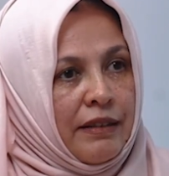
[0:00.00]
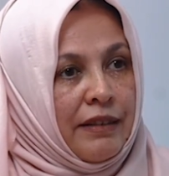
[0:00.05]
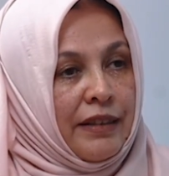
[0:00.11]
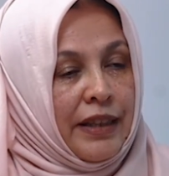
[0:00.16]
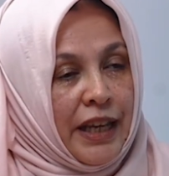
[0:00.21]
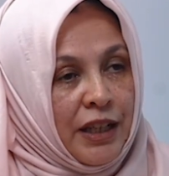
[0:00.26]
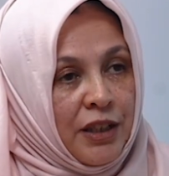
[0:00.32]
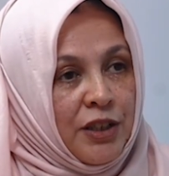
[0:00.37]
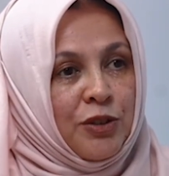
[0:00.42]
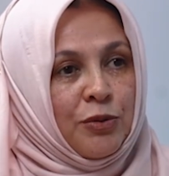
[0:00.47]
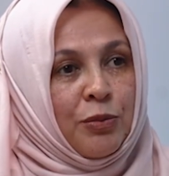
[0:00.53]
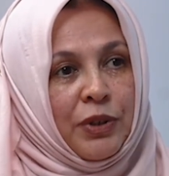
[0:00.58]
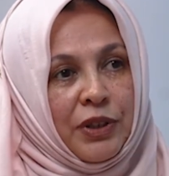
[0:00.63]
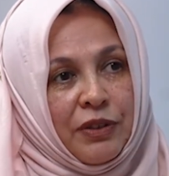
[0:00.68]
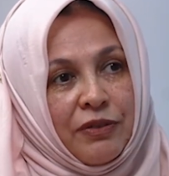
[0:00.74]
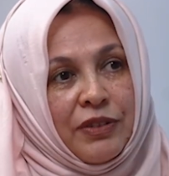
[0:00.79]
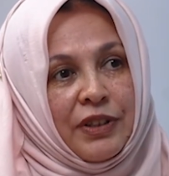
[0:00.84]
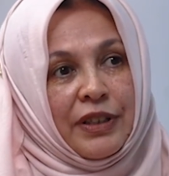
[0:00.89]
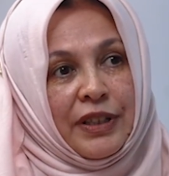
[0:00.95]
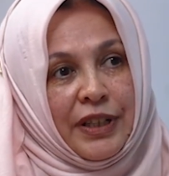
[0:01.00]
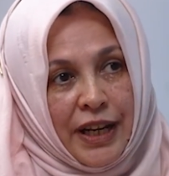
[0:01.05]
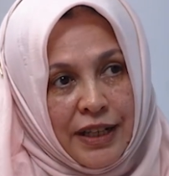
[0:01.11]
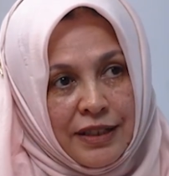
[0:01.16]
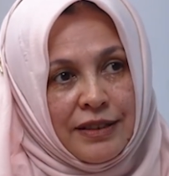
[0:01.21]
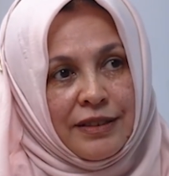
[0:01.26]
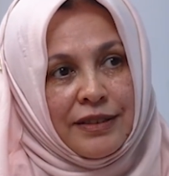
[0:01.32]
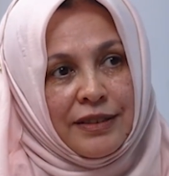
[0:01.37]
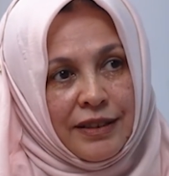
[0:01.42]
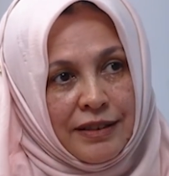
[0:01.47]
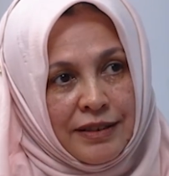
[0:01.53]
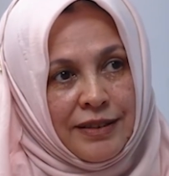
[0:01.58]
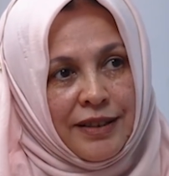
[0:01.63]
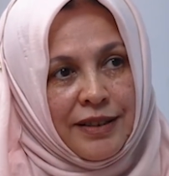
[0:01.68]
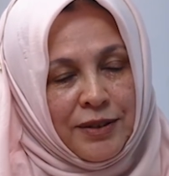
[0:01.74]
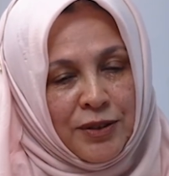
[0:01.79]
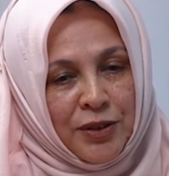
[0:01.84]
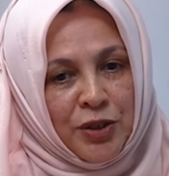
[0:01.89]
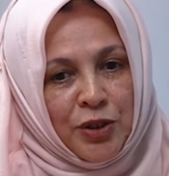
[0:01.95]
that is one of the greatest
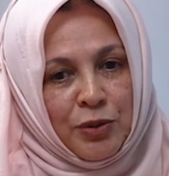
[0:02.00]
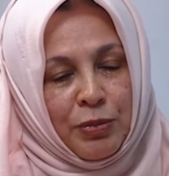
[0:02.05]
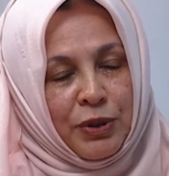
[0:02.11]
successes,